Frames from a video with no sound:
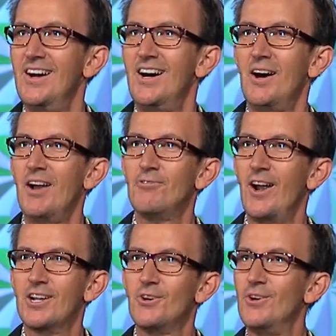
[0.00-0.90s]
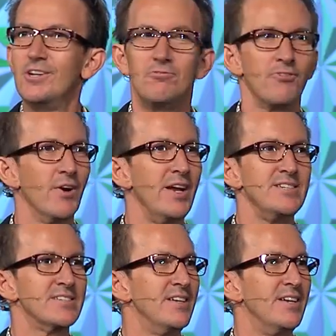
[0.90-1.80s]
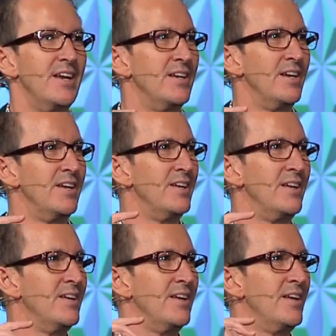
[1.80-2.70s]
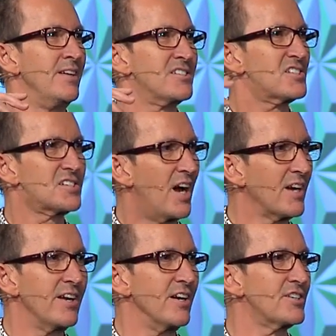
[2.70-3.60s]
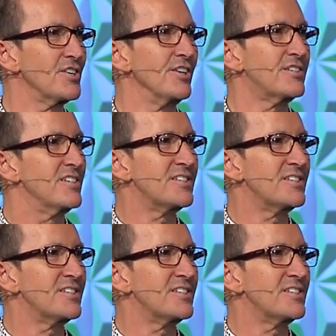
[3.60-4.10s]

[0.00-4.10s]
Uh, i coined a phrase and, and, and, and, it's stuck in our church.